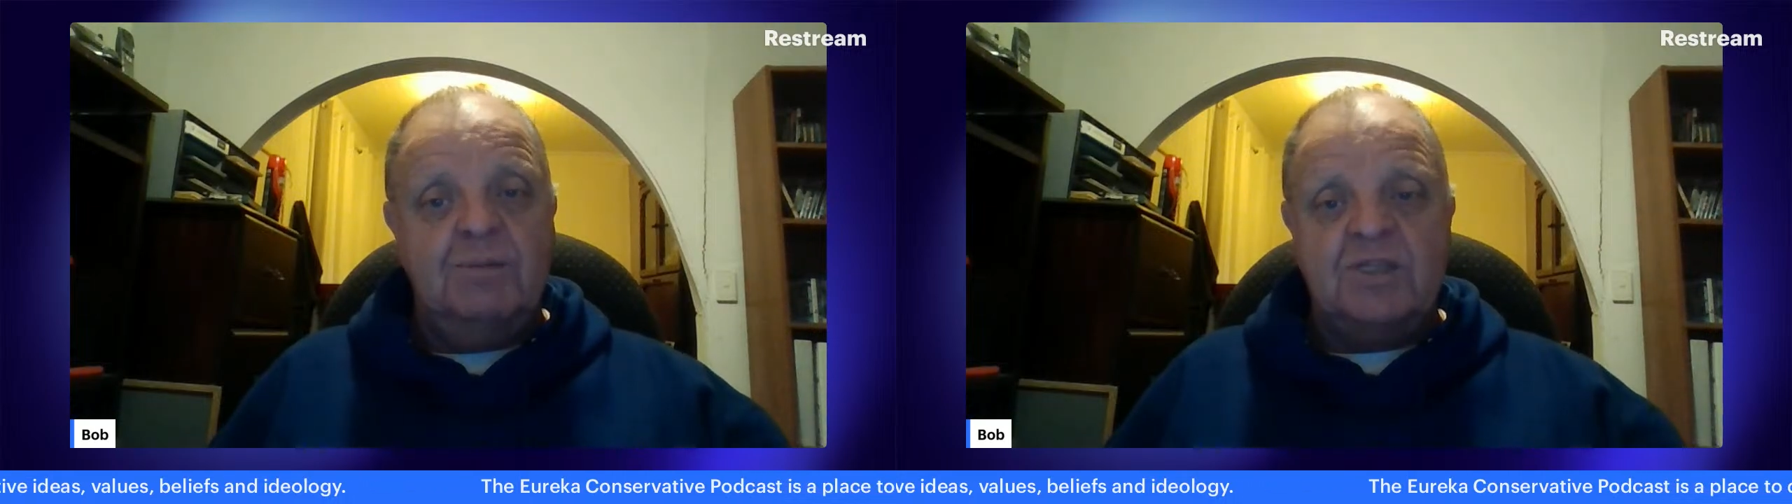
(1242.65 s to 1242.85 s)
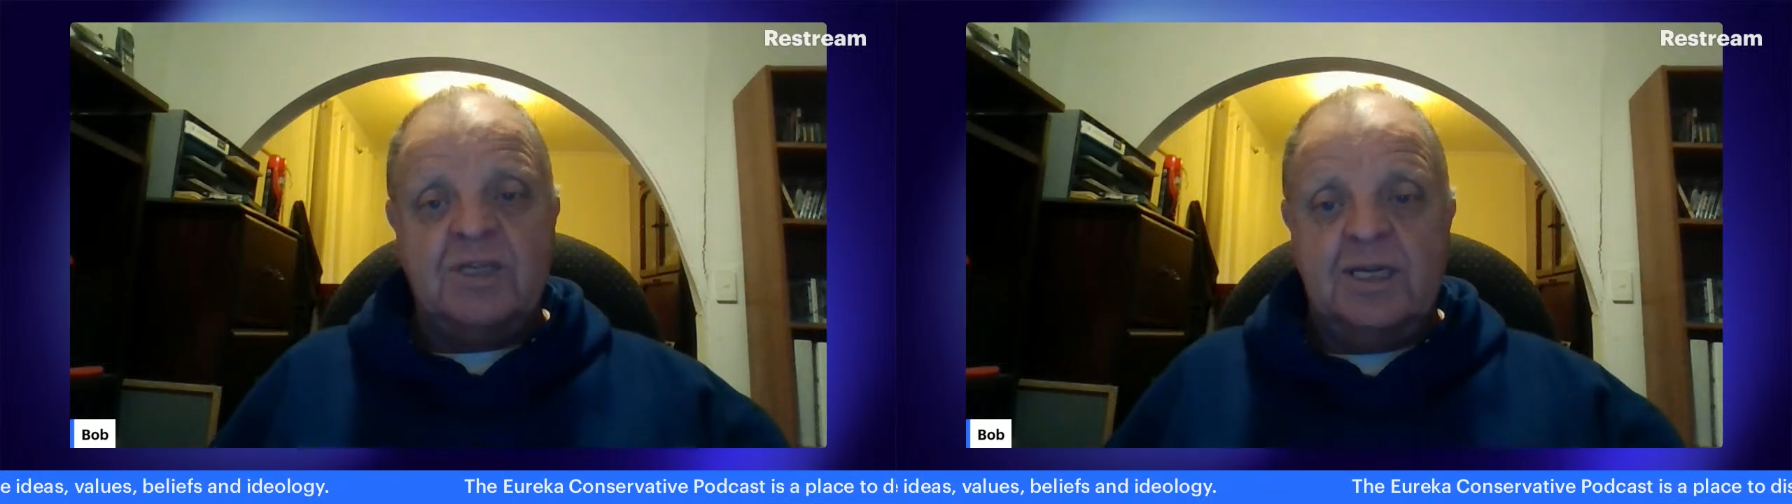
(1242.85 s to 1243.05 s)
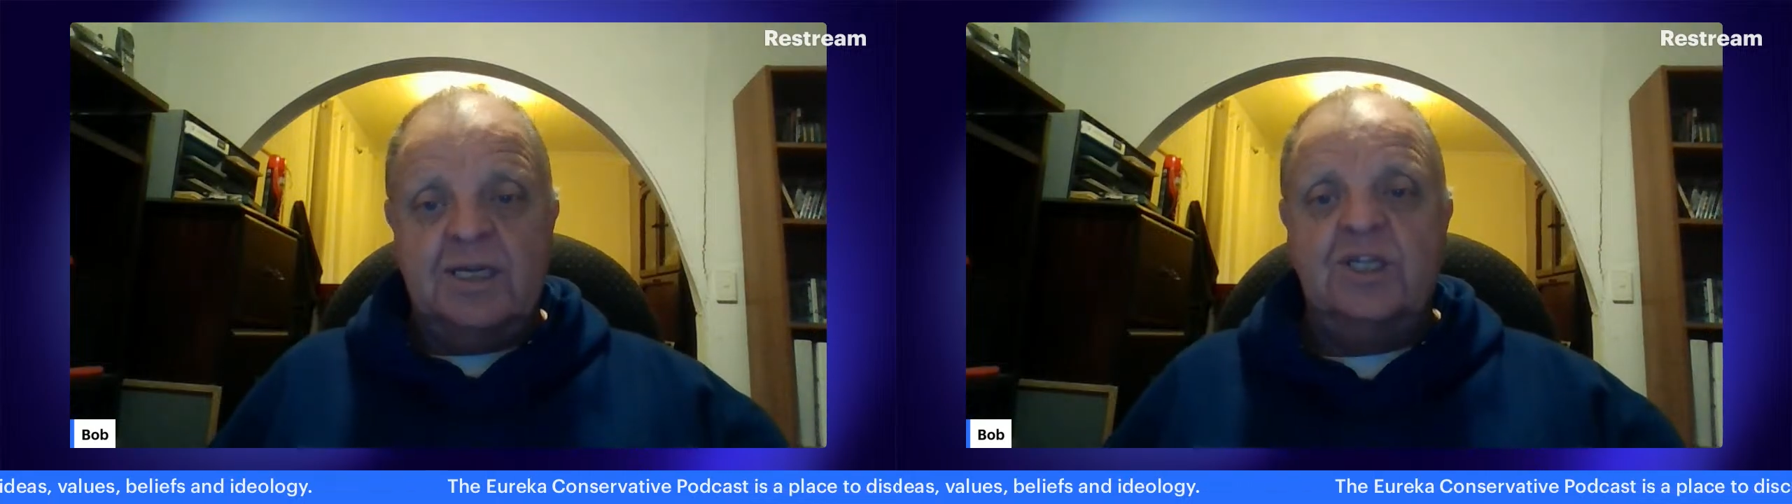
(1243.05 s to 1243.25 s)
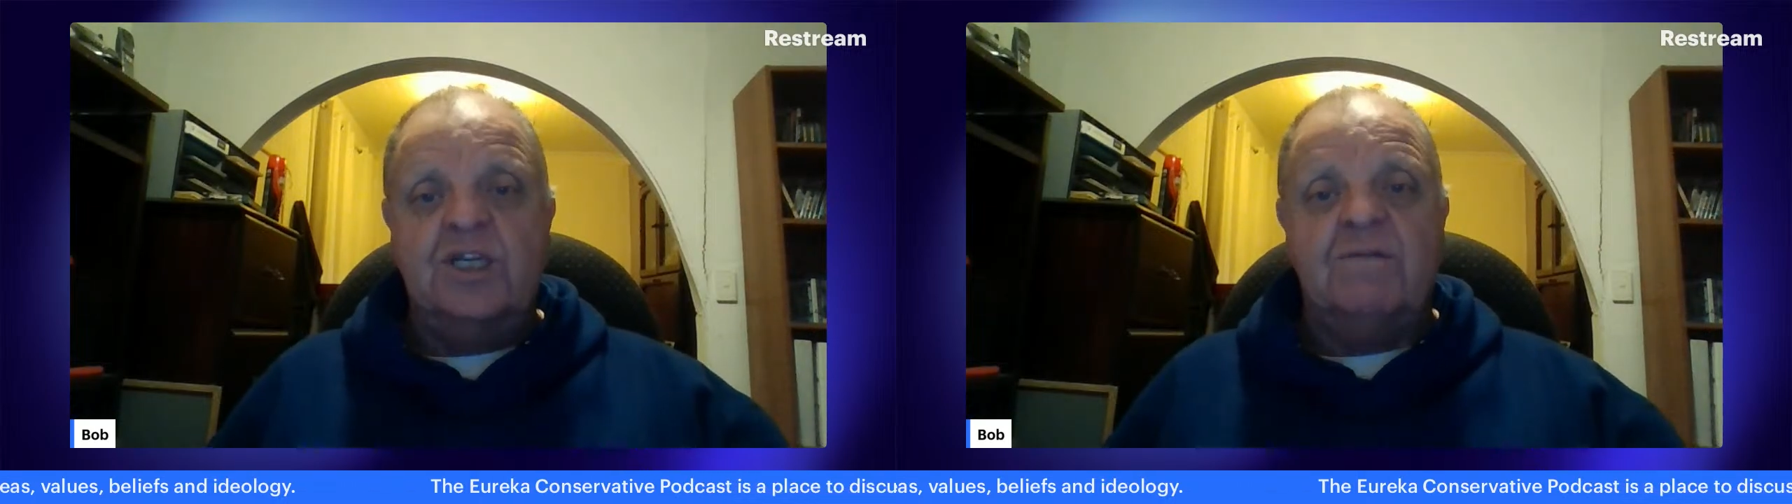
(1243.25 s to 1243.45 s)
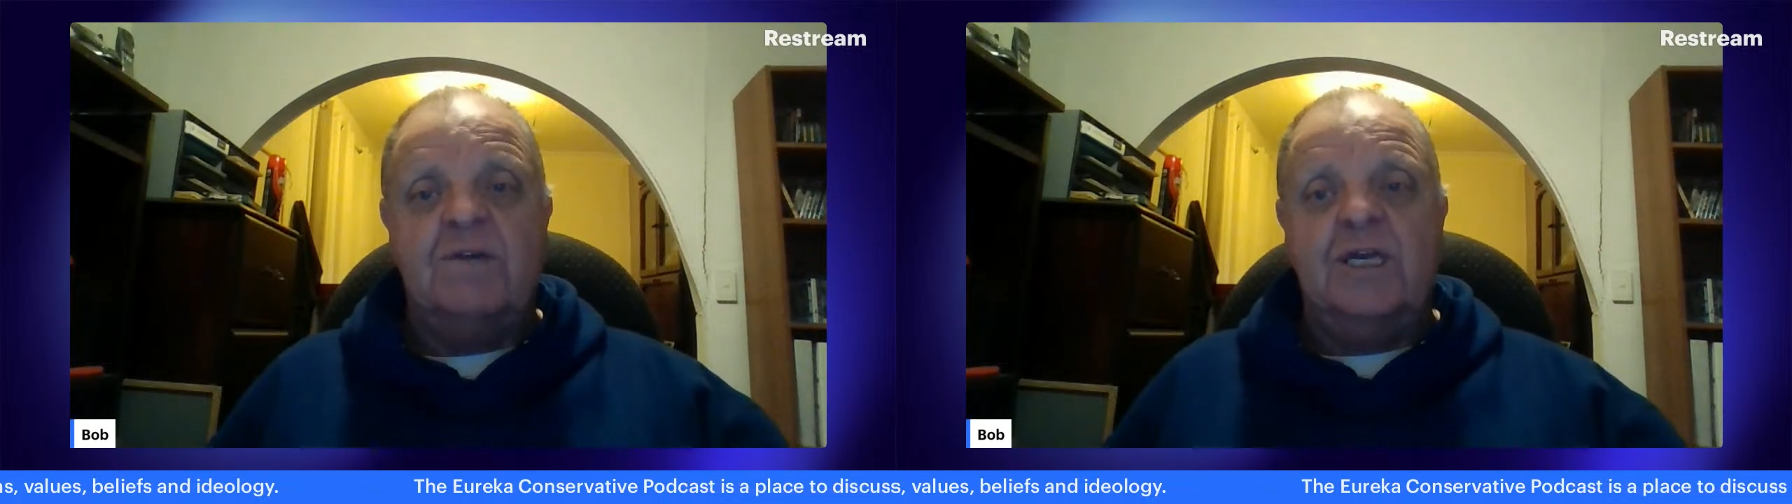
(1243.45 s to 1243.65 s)
I'm just going to
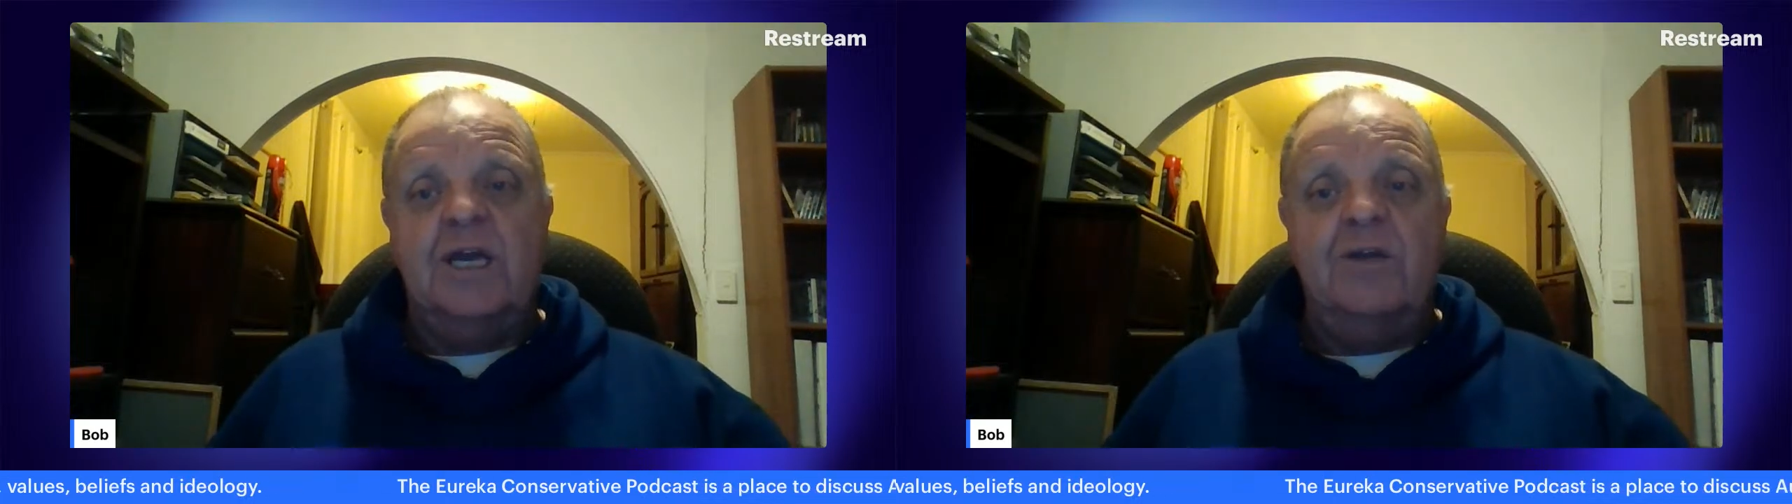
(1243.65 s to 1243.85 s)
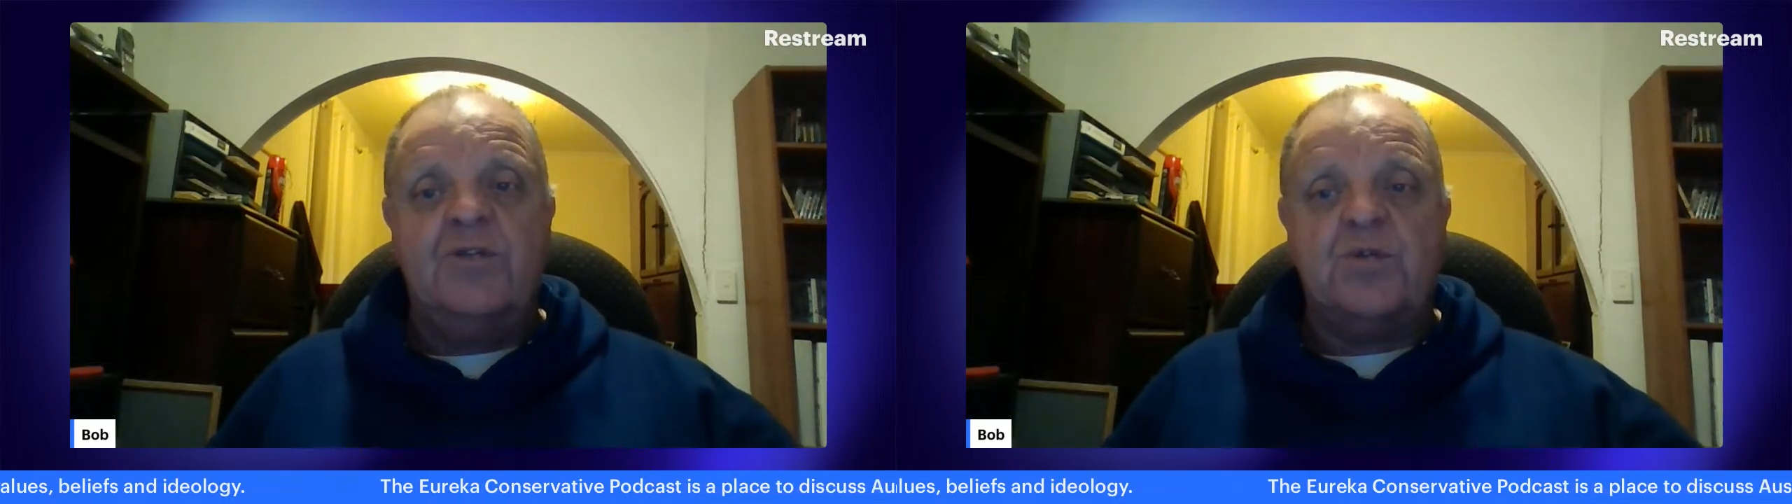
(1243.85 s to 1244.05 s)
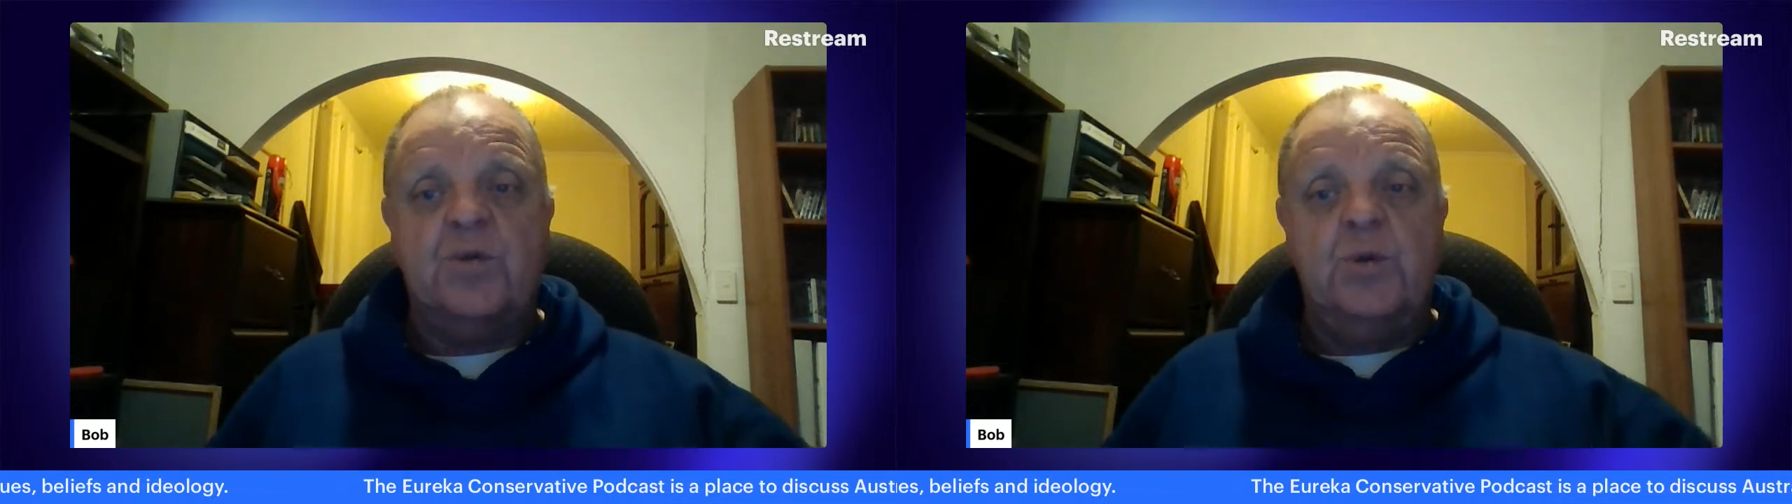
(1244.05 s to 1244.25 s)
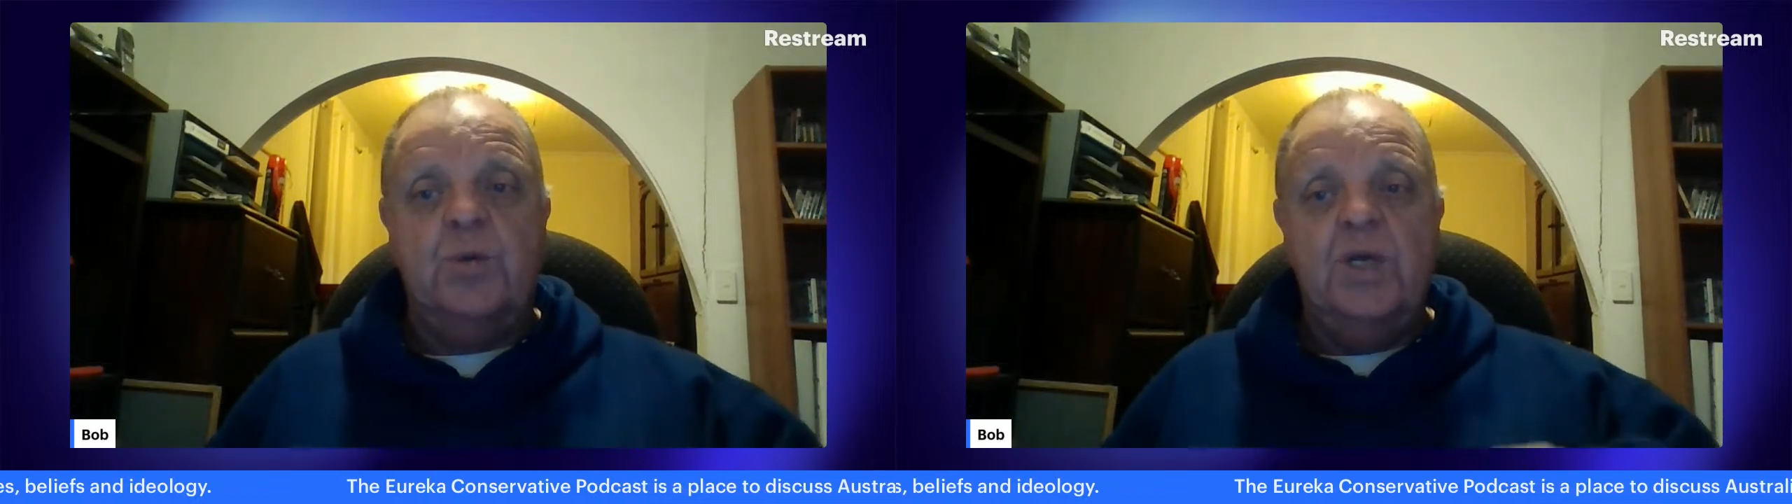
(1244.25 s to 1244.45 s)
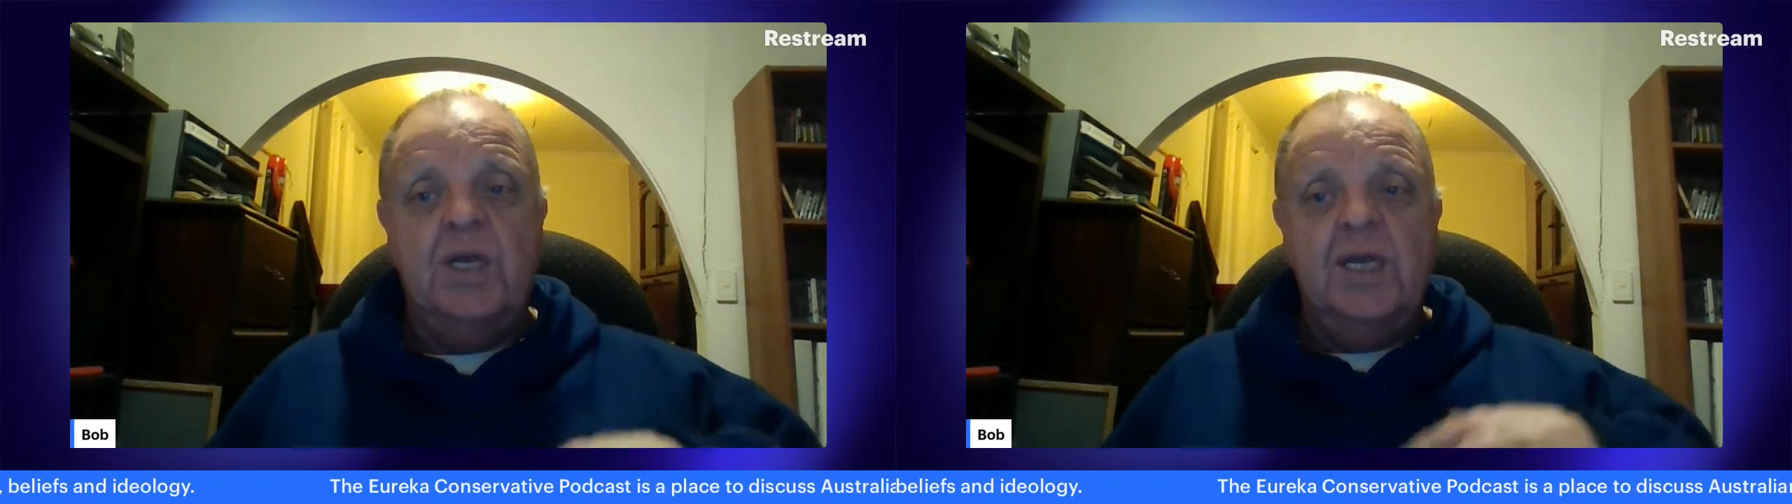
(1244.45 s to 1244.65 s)
generally go through,